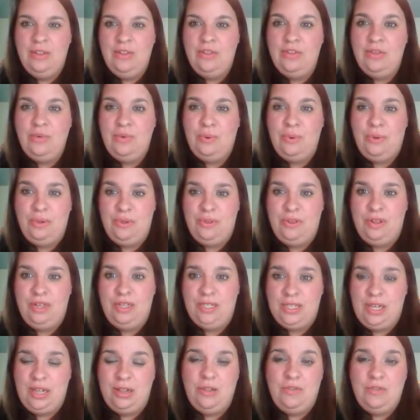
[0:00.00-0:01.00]
through
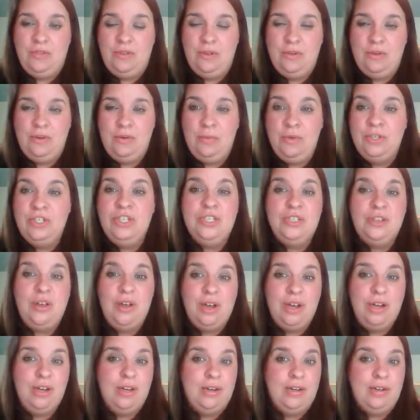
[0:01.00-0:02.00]
a telephone, which is
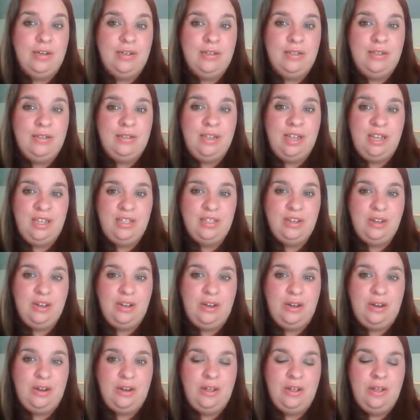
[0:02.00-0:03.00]
hard. It's
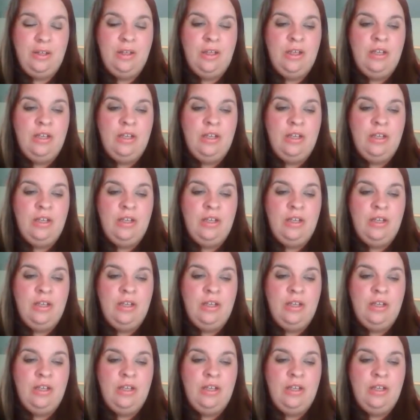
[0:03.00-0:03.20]
hard.